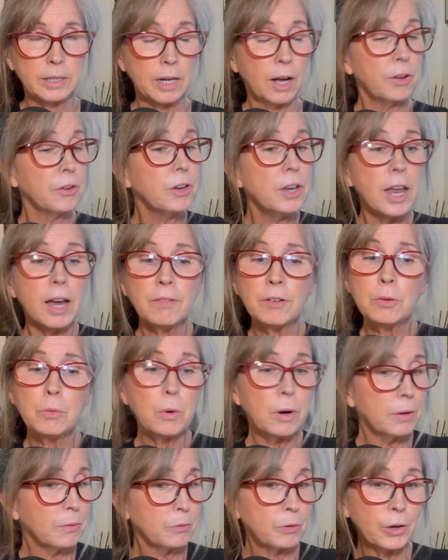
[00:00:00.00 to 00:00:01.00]
I'll never
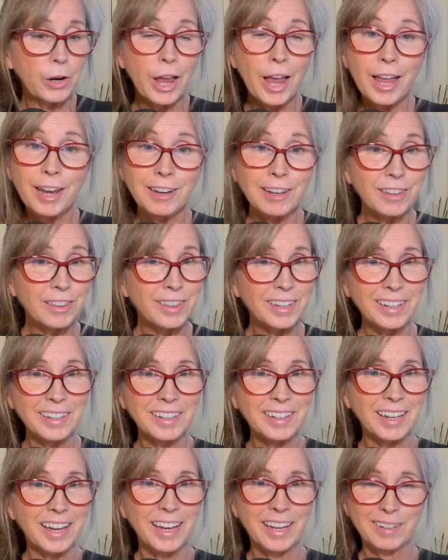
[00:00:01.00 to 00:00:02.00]
want for anything
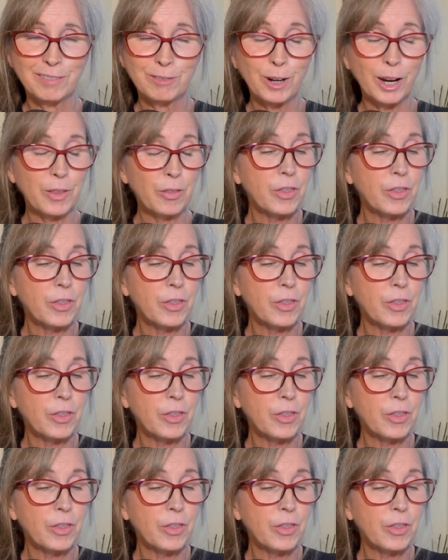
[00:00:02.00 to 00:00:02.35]
again, right?